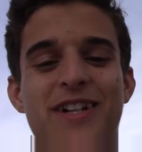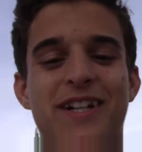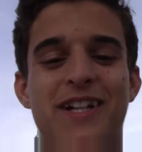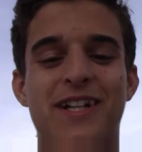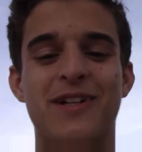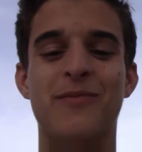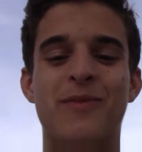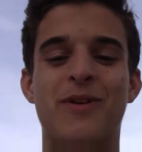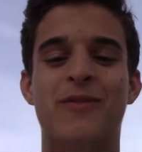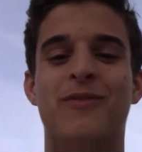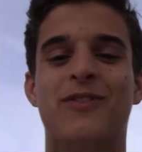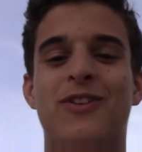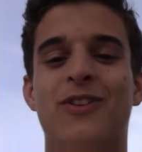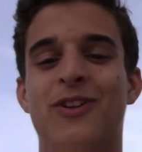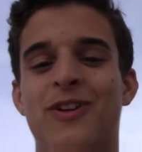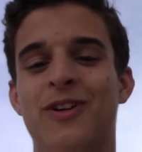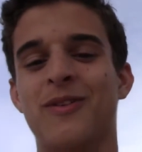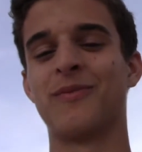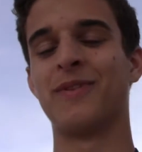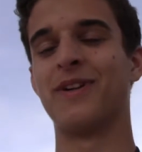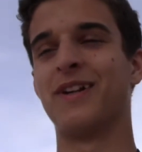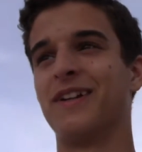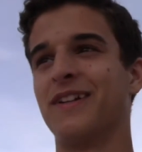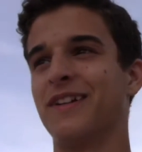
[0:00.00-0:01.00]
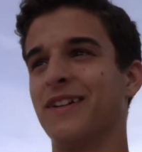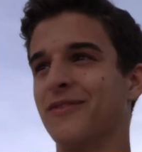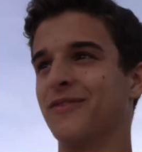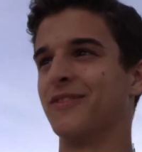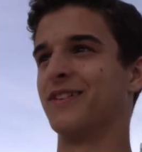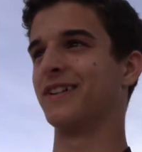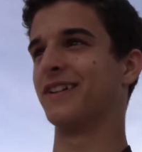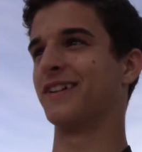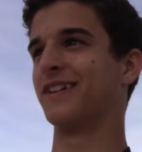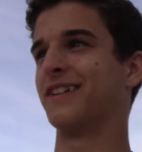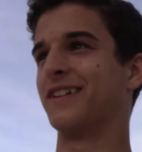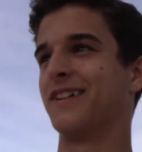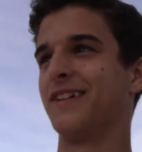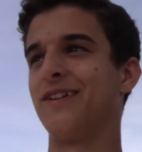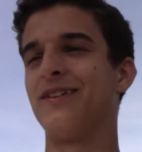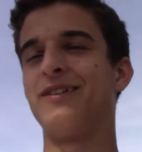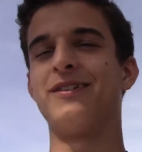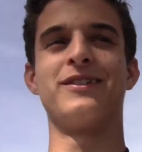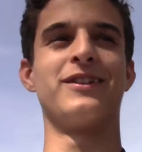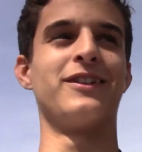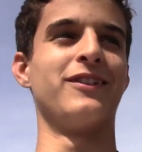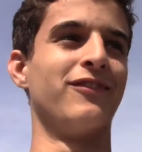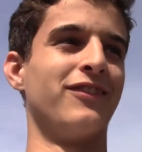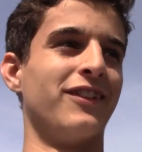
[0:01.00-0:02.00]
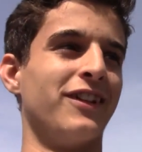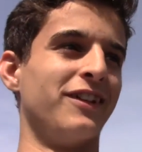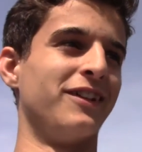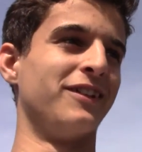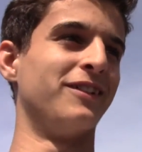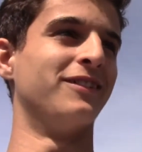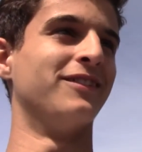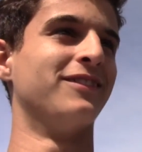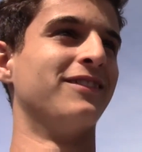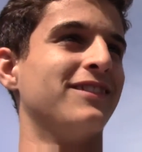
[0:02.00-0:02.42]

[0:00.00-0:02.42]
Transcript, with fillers: to get him on vlog, but I didn't want to, you know, invade.